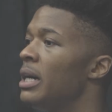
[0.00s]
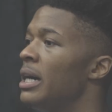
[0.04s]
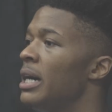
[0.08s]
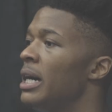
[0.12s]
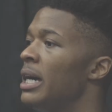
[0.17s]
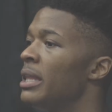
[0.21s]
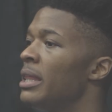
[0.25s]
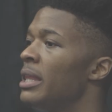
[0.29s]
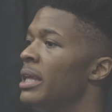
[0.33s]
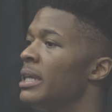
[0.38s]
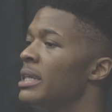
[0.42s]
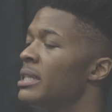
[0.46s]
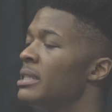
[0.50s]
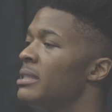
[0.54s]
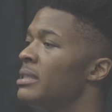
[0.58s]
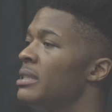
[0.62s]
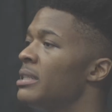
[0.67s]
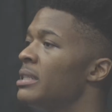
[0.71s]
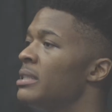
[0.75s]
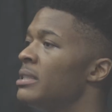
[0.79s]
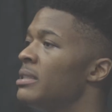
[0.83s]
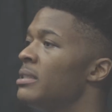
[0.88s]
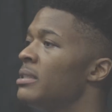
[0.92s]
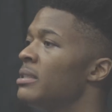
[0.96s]
I think it's,
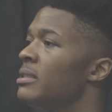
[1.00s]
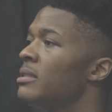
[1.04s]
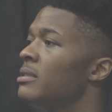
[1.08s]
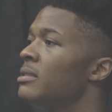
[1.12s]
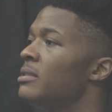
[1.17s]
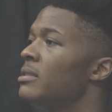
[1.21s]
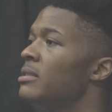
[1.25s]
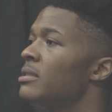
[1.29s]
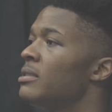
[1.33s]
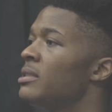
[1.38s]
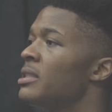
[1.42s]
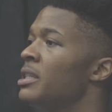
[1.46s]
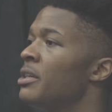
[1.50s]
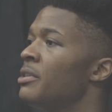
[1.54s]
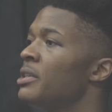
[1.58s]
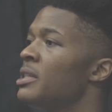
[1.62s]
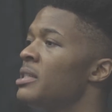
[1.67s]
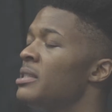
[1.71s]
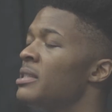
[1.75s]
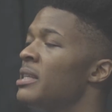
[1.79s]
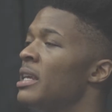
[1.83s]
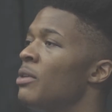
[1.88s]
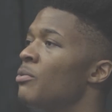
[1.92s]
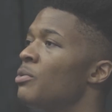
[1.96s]
it's a
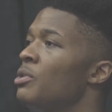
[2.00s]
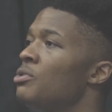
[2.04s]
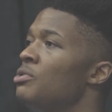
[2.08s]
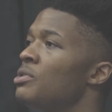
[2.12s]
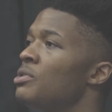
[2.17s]
serious thing when